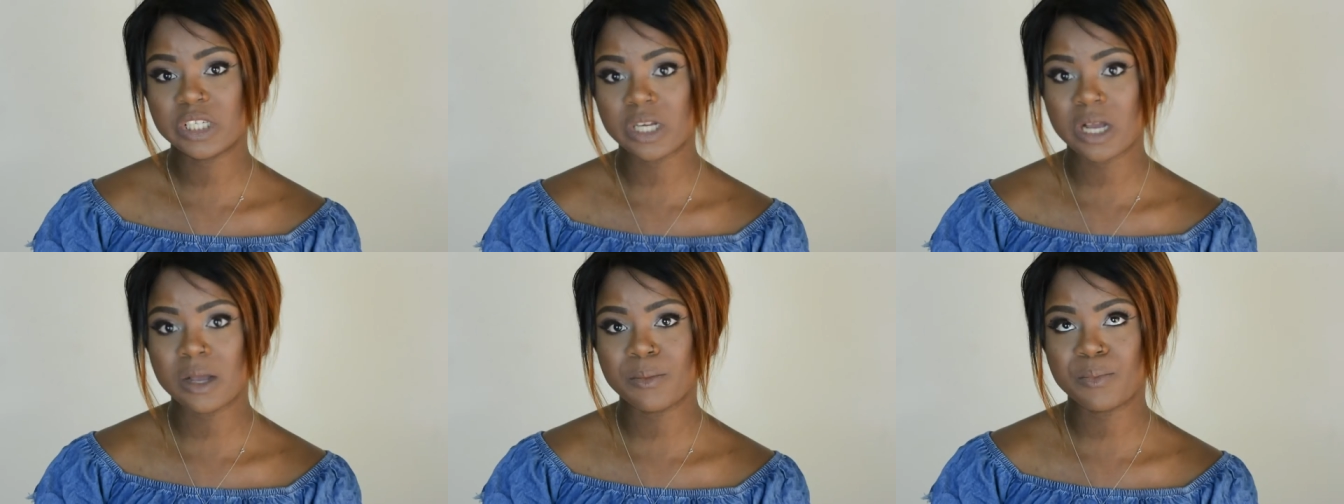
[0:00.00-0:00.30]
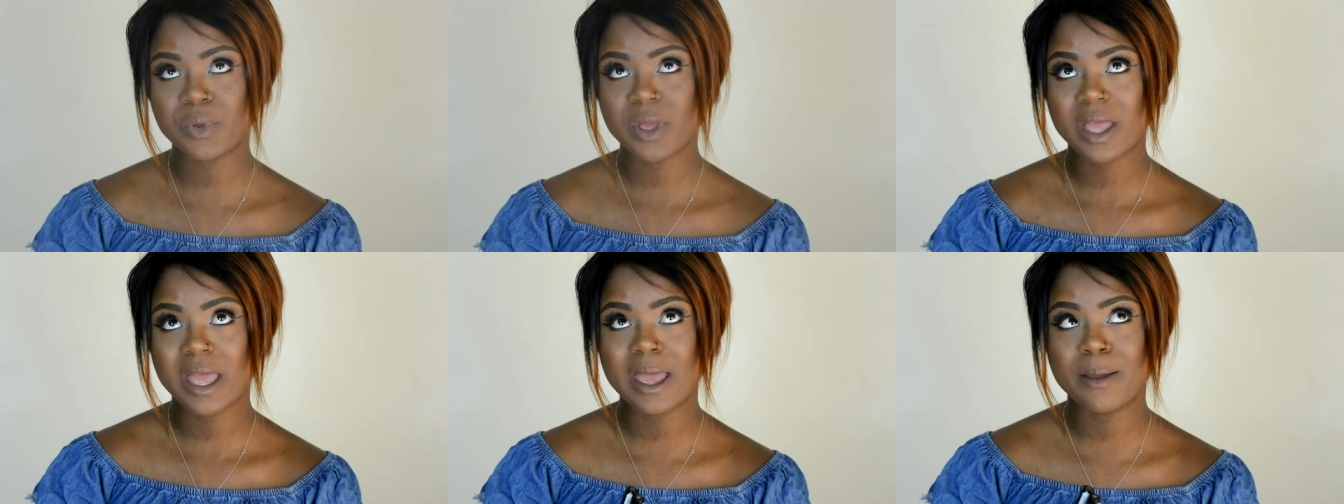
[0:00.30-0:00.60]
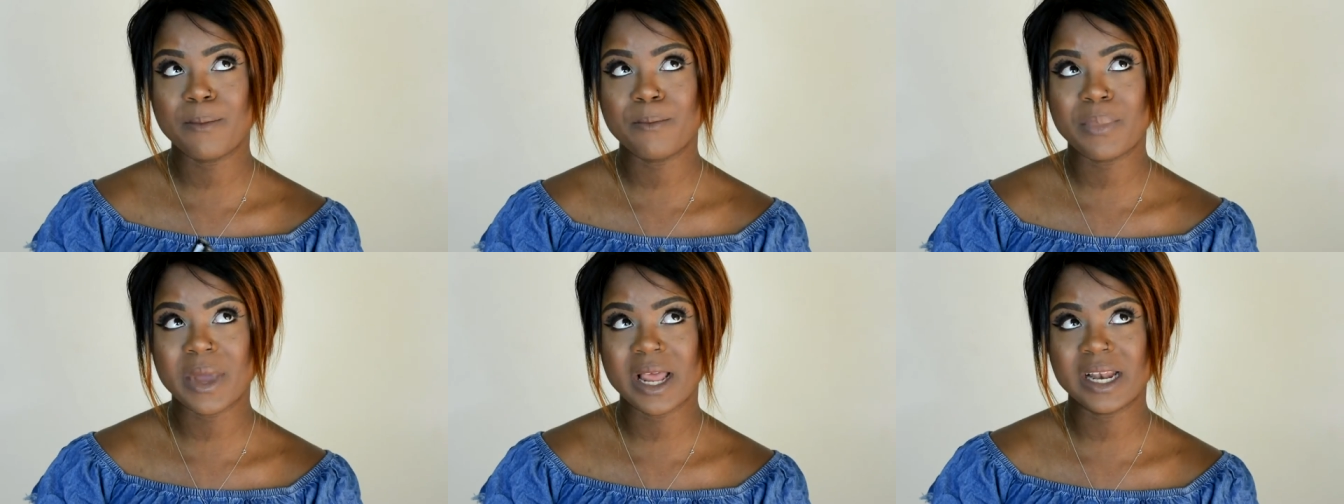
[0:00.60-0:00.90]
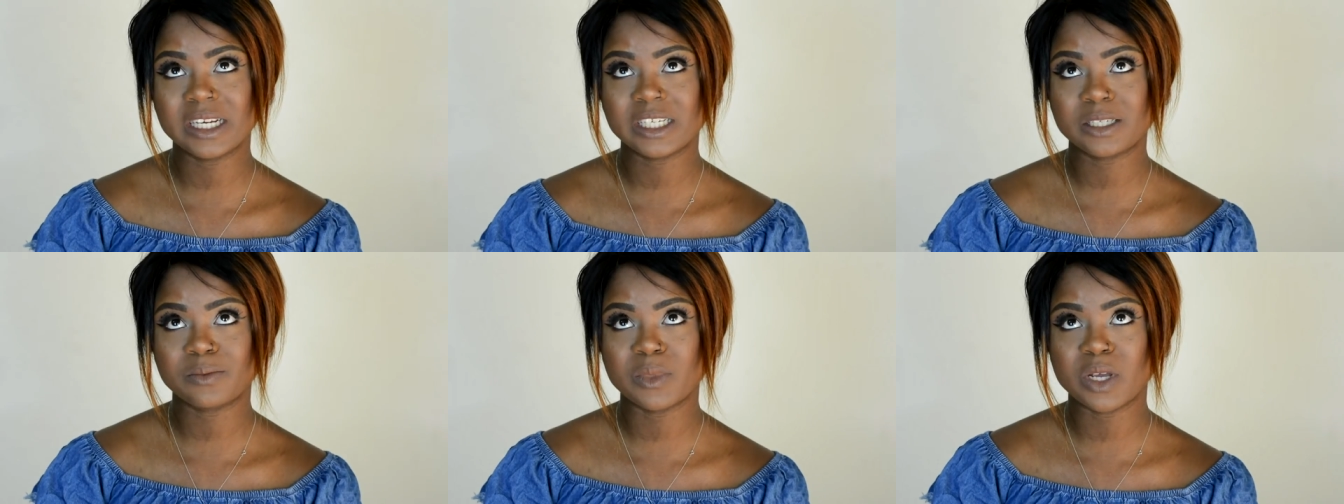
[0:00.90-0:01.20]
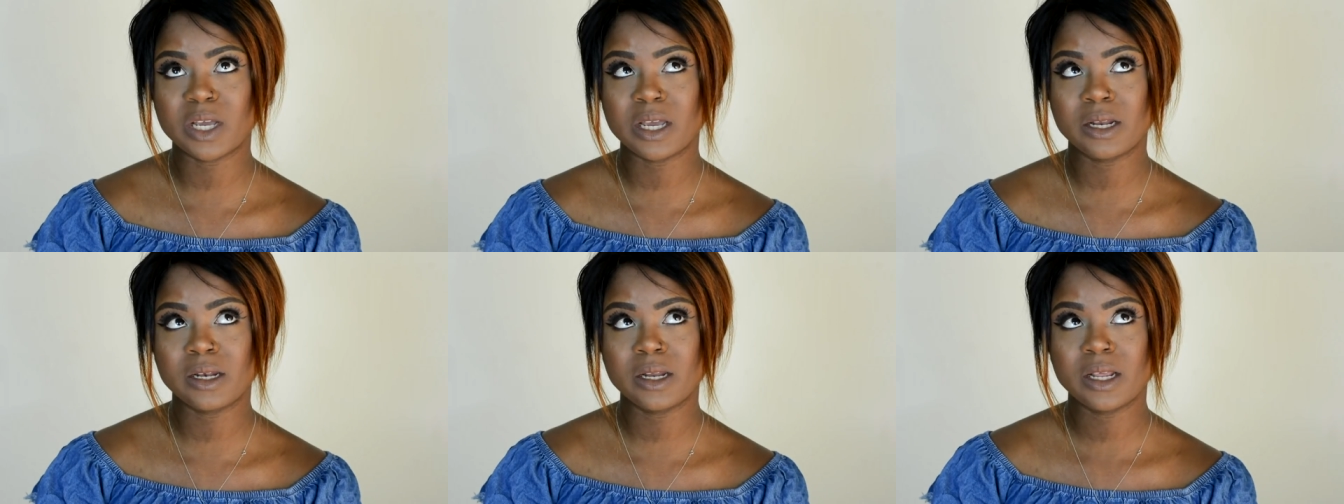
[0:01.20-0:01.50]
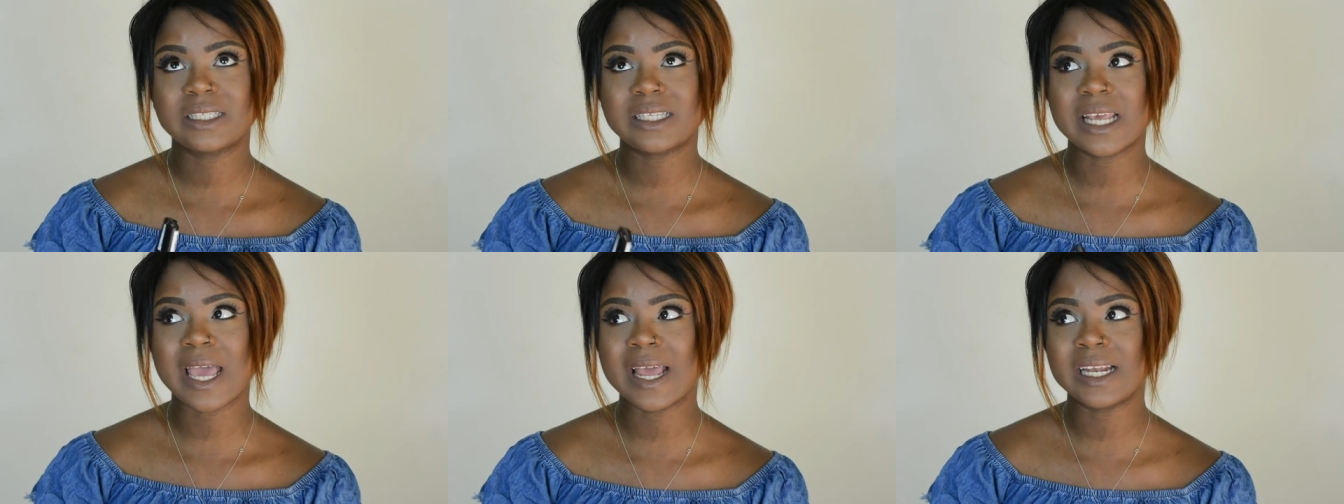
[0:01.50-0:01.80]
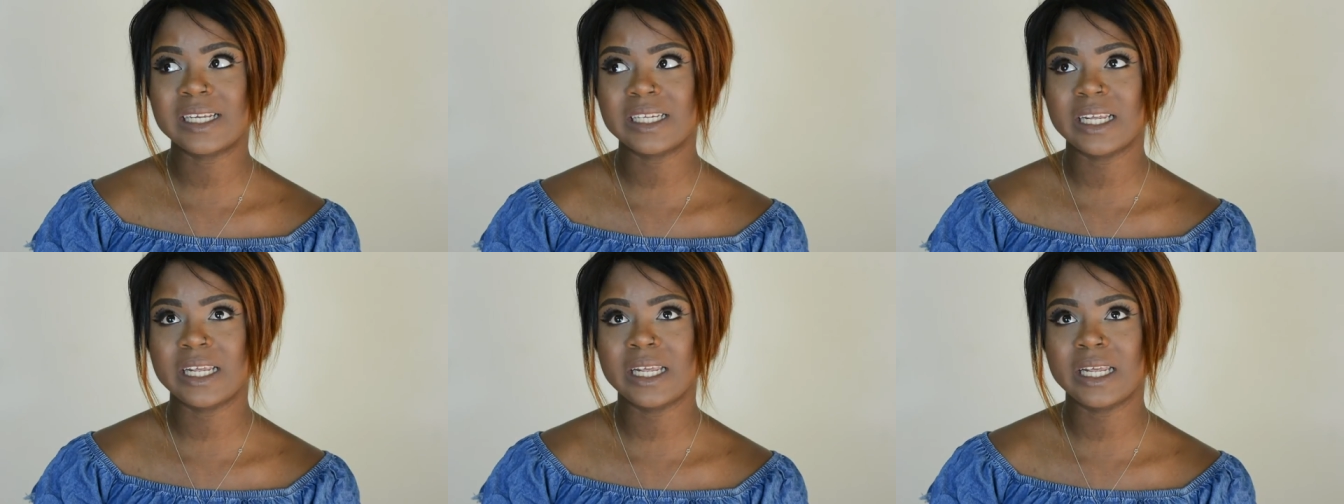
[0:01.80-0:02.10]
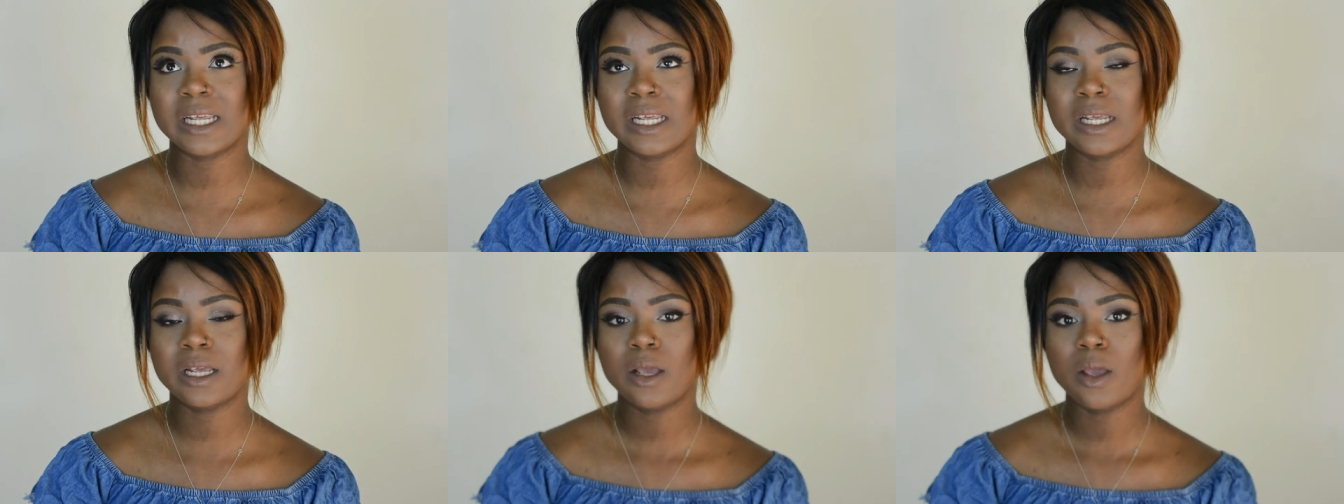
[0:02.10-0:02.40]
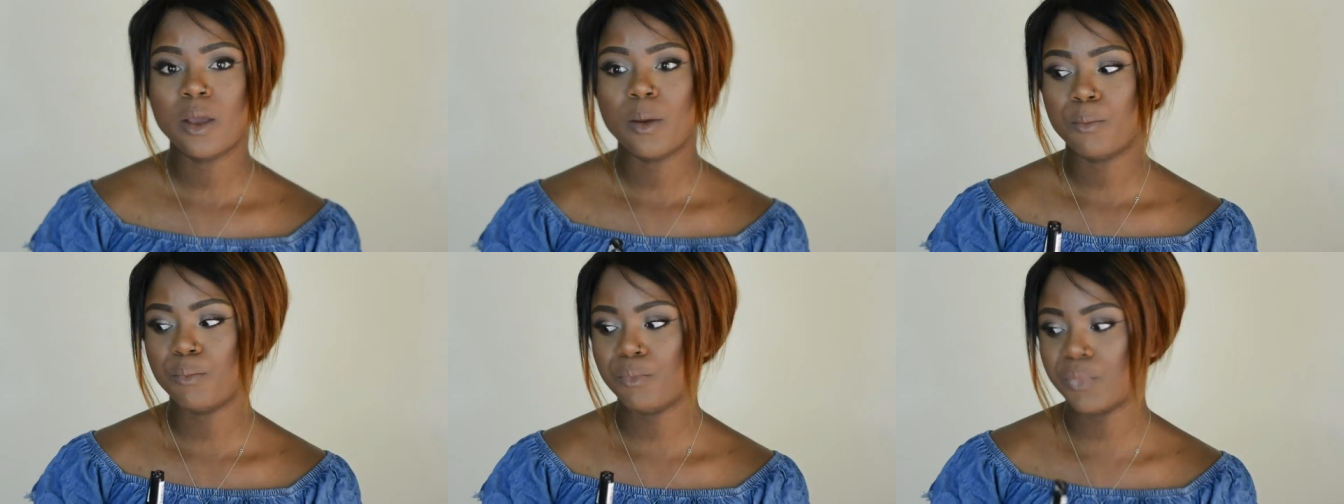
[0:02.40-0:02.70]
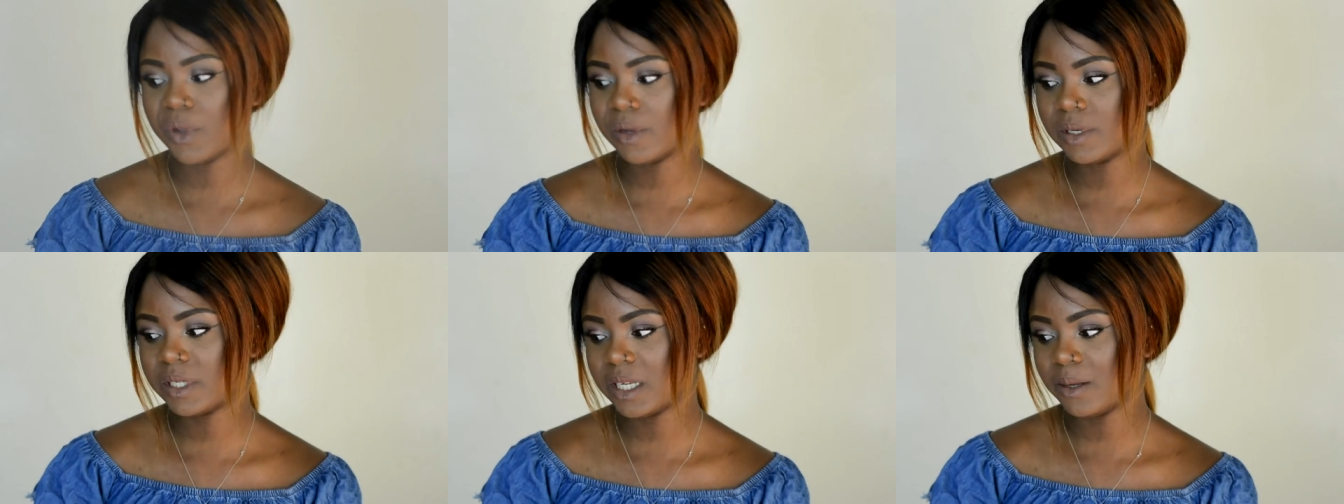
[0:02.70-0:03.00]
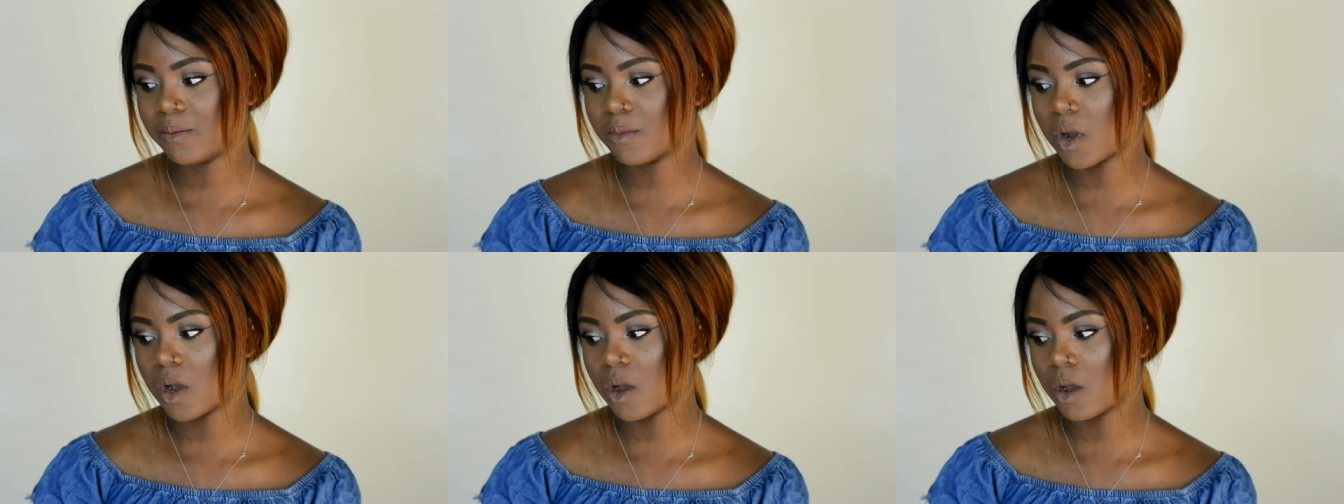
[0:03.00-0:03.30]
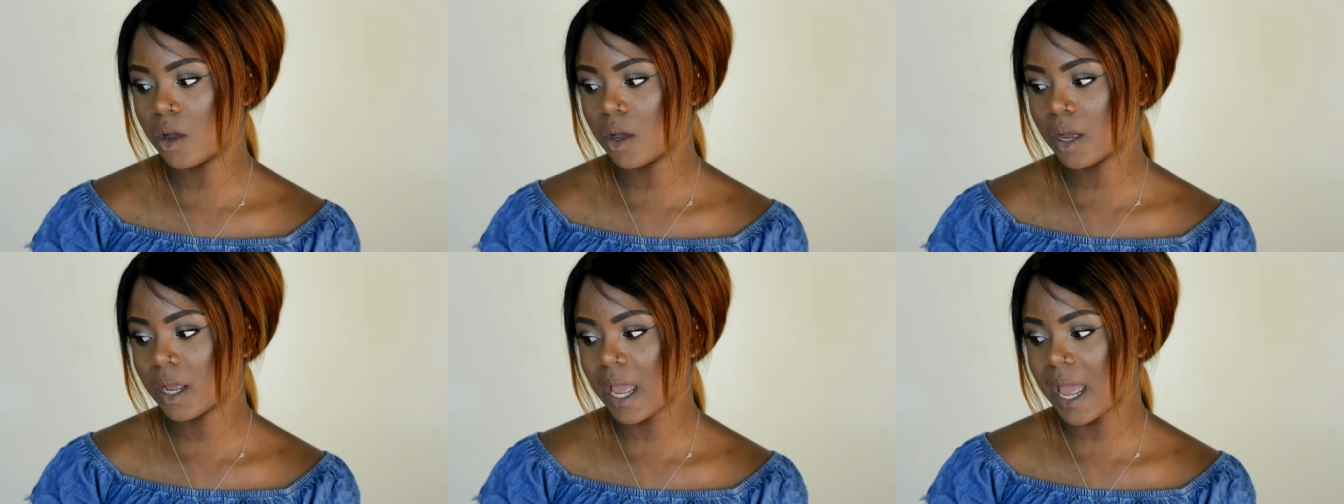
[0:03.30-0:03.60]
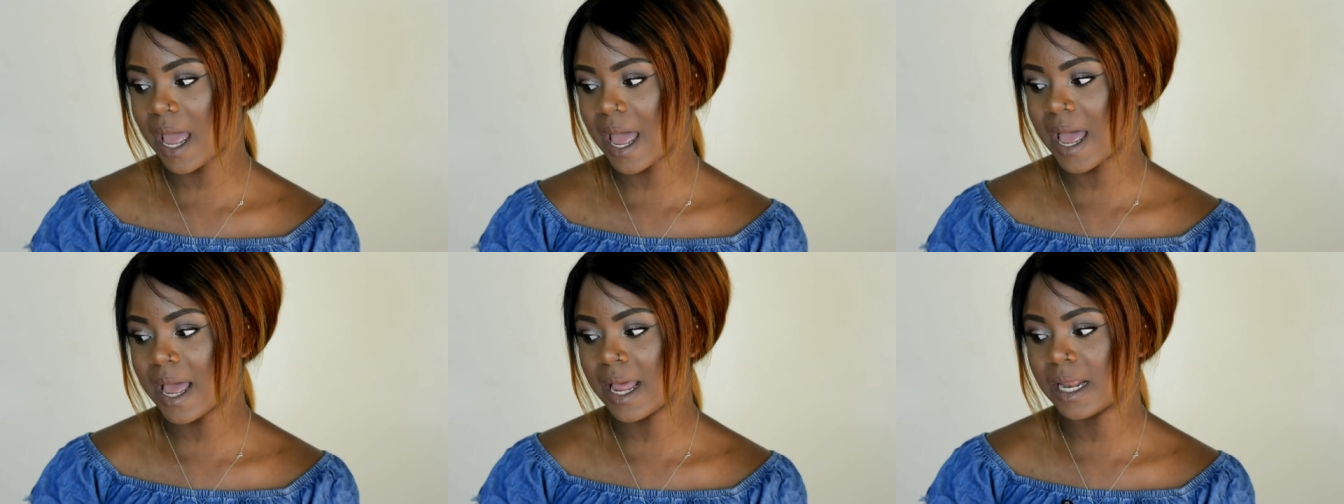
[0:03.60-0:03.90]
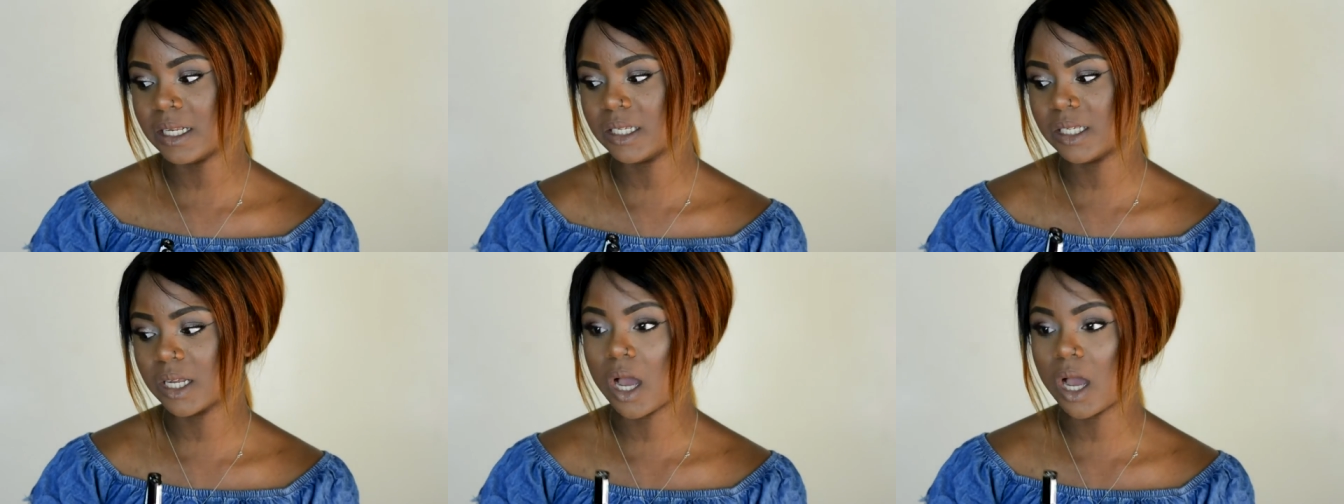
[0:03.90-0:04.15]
Up, Embellishment, Teddy, Beauty Mark and